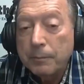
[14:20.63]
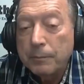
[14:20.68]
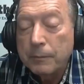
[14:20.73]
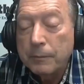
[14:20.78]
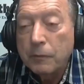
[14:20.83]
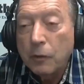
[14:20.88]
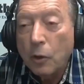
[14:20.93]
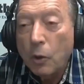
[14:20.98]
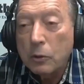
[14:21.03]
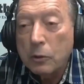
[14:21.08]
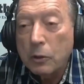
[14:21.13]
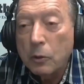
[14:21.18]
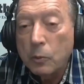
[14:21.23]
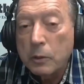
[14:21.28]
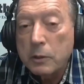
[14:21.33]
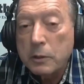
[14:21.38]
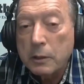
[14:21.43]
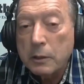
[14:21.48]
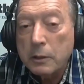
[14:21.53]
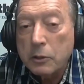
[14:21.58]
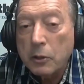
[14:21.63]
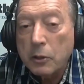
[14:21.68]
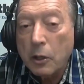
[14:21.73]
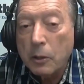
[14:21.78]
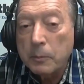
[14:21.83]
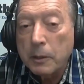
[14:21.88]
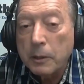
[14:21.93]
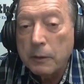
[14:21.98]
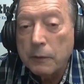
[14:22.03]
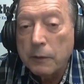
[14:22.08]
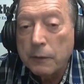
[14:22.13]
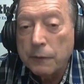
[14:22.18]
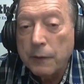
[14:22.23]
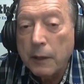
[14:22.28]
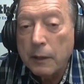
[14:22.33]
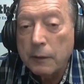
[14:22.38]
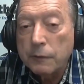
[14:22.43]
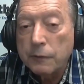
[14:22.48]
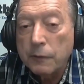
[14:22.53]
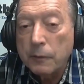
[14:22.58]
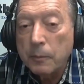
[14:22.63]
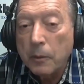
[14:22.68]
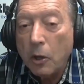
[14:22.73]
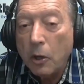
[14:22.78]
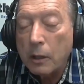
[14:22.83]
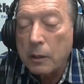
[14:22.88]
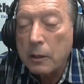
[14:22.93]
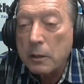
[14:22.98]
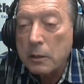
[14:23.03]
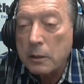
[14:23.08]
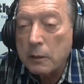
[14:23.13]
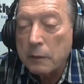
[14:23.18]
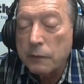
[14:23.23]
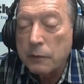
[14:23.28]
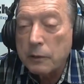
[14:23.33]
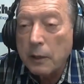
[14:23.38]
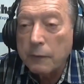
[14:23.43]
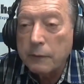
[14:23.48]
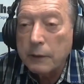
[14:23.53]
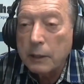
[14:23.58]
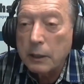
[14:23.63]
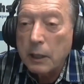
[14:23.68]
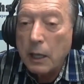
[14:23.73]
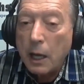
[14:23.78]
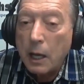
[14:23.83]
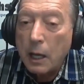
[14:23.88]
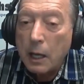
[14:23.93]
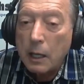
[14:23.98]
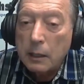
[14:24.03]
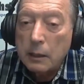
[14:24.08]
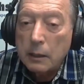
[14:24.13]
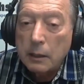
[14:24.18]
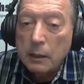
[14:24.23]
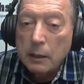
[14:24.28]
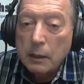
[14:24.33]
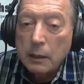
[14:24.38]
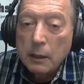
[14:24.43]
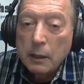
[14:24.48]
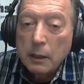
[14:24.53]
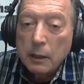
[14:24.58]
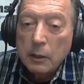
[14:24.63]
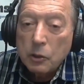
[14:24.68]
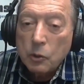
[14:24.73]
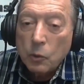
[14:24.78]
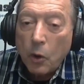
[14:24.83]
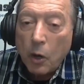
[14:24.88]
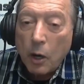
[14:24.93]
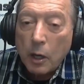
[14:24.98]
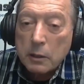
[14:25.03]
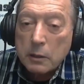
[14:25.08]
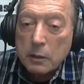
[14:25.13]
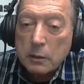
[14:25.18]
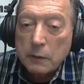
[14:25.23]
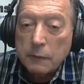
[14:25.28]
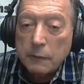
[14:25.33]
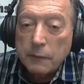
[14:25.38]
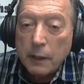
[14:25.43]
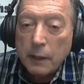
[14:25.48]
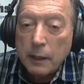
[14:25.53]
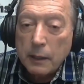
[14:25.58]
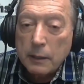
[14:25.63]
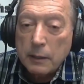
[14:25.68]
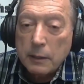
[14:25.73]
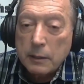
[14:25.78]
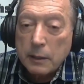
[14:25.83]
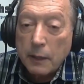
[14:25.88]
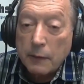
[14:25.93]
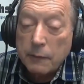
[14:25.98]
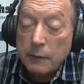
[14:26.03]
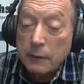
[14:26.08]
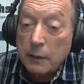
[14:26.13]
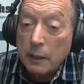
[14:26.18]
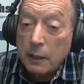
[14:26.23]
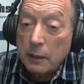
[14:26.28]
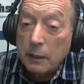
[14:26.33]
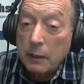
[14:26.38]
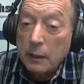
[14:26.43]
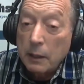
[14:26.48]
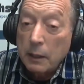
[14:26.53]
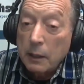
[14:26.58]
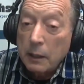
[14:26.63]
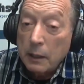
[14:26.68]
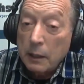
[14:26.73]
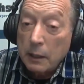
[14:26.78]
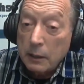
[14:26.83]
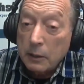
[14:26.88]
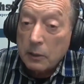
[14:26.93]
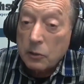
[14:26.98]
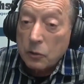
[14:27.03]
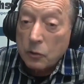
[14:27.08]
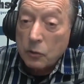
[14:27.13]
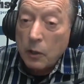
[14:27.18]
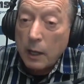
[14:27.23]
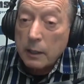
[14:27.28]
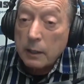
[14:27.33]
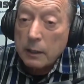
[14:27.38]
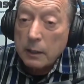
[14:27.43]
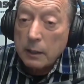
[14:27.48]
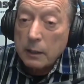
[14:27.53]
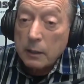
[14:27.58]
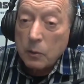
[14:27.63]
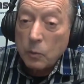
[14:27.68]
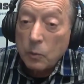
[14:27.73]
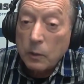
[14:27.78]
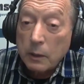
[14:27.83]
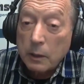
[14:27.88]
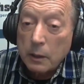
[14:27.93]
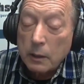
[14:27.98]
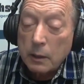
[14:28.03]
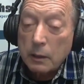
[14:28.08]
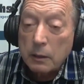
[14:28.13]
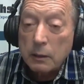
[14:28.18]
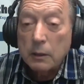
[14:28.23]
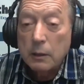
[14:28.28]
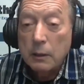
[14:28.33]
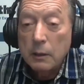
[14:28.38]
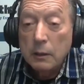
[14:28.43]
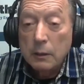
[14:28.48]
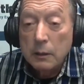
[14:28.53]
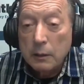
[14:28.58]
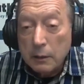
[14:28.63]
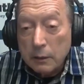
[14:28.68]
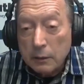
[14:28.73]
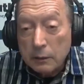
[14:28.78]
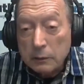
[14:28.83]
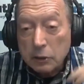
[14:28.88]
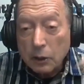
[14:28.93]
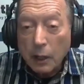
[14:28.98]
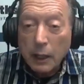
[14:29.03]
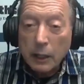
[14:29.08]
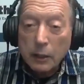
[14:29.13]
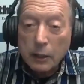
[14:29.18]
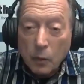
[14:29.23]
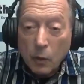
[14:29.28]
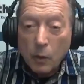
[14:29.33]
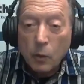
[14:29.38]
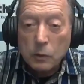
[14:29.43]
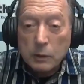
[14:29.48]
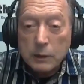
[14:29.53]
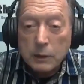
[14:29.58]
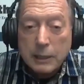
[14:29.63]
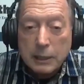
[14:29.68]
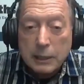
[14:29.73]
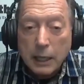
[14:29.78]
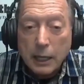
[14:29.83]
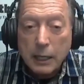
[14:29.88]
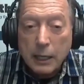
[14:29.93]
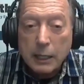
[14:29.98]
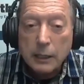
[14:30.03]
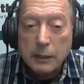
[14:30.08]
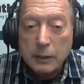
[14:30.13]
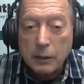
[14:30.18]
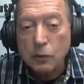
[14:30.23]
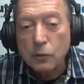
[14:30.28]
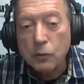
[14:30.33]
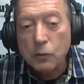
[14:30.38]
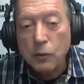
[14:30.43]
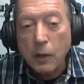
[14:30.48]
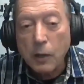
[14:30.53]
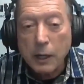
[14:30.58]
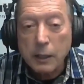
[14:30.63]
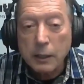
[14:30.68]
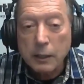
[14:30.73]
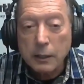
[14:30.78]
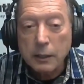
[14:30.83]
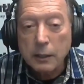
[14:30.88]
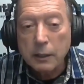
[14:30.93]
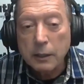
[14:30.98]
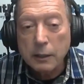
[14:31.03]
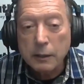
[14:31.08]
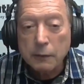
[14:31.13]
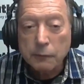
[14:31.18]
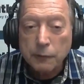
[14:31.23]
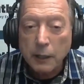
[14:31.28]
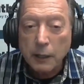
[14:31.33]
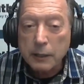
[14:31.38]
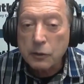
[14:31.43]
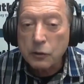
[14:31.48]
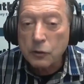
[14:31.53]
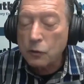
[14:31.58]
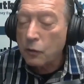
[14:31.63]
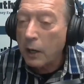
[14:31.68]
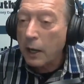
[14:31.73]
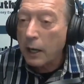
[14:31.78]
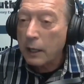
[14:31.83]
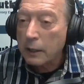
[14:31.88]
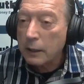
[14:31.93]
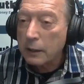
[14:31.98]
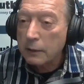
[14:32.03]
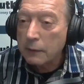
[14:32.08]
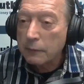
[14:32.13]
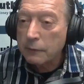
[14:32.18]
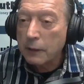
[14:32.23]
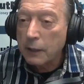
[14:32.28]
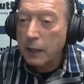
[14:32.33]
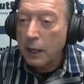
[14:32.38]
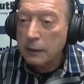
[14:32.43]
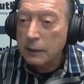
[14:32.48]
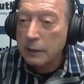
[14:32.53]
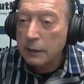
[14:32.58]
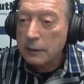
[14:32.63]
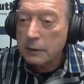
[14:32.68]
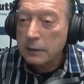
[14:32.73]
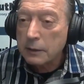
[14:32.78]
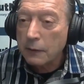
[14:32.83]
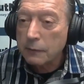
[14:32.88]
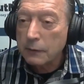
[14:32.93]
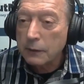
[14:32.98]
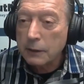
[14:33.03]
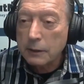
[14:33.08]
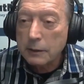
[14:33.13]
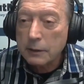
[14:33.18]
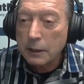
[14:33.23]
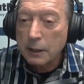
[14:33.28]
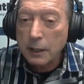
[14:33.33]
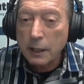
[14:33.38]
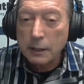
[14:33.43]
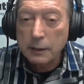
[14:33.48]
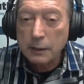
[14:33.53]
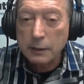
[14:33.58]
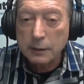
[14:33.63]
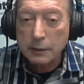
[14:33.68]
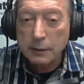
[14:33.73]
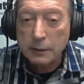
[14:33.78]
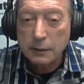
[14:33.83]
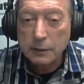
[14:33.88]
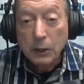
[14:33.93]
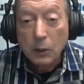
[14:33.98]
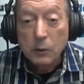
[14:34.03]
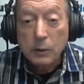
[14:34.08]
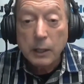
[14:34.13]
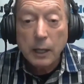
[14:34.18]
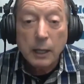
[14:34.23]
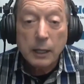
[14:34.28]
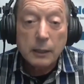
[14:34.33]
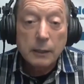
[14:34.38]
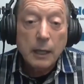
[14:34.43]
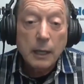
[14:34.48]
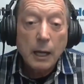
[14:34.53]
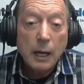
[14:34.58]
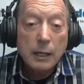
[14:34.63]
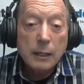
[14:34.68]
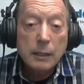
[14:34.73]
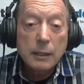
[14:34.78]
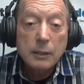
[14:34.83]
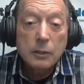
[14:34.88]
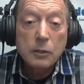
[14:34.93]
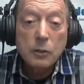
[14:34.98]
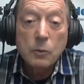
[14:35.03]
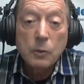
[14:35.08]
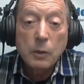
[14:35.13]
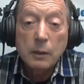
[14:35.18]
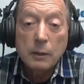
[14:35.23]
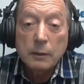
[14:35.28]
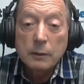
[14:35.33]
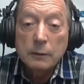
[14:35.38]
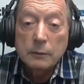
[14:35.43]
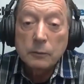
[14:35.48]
Volcker was the chairman of the Fed from August of 79 to August of 87. And he is credited with, shall I quote, slaying the great inflation dragon of the 1970s and 80s. Okay, how did he do it?